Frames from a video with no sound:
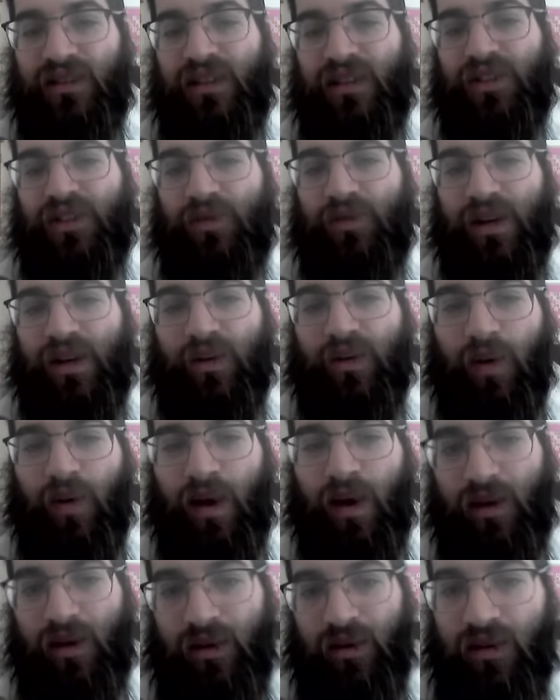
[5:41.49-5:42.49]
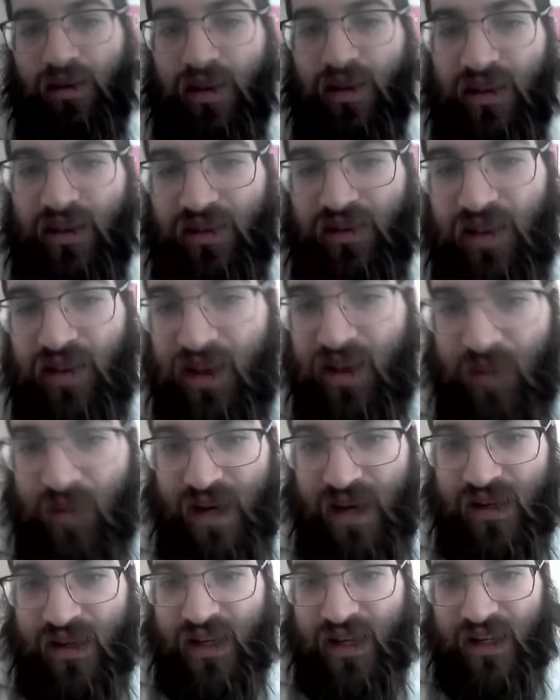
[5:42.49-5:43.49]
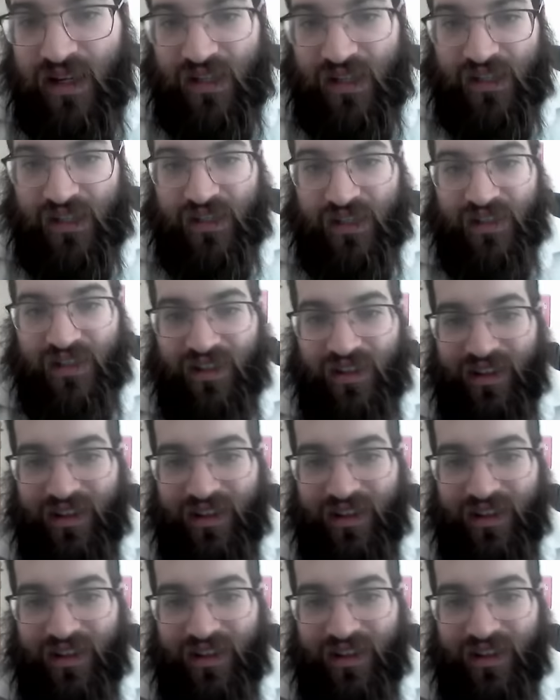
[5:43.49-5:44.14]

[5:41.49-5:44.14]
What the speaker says: drink water until he made Kiddush.